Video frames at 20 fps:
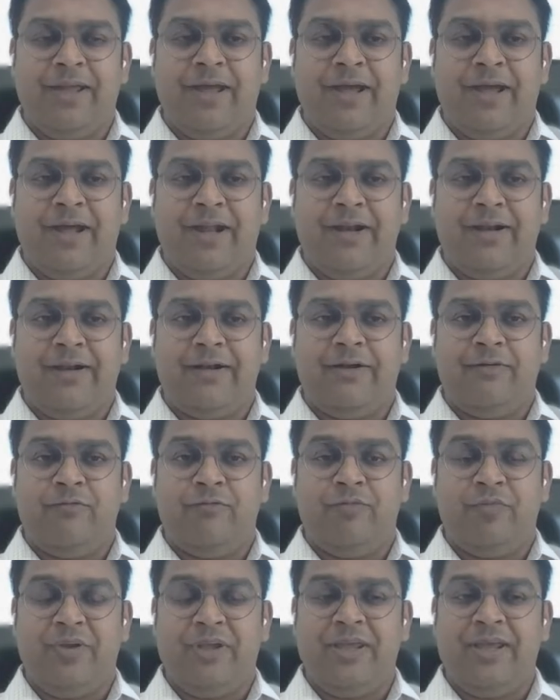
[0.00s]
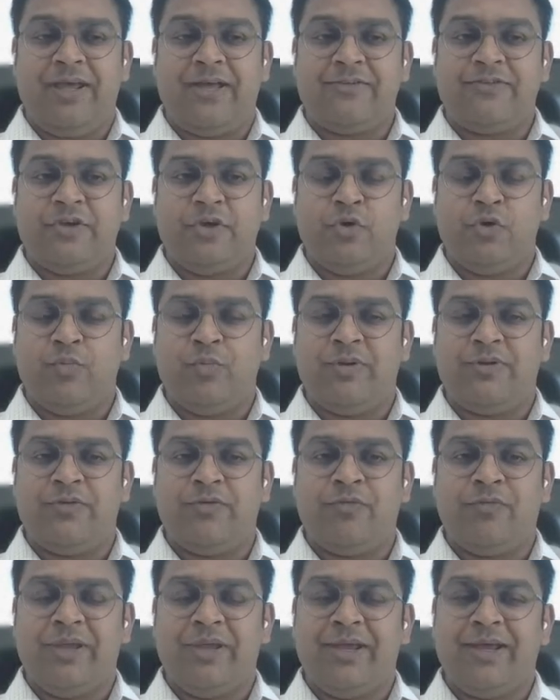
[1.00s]
And we as
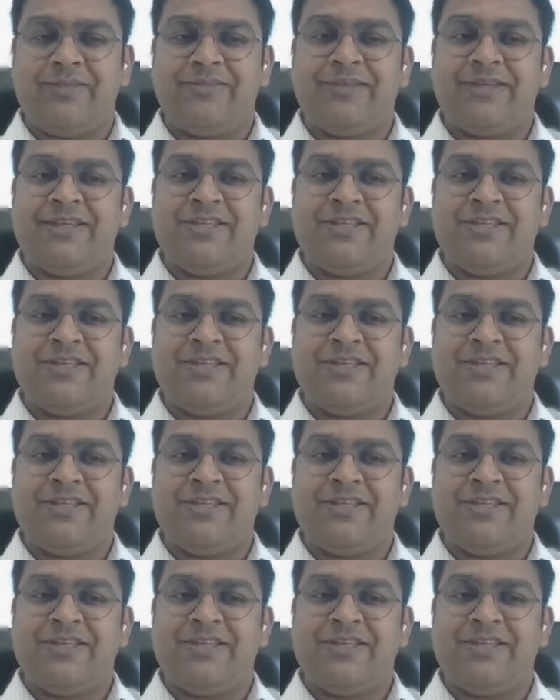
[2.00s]
humans, we as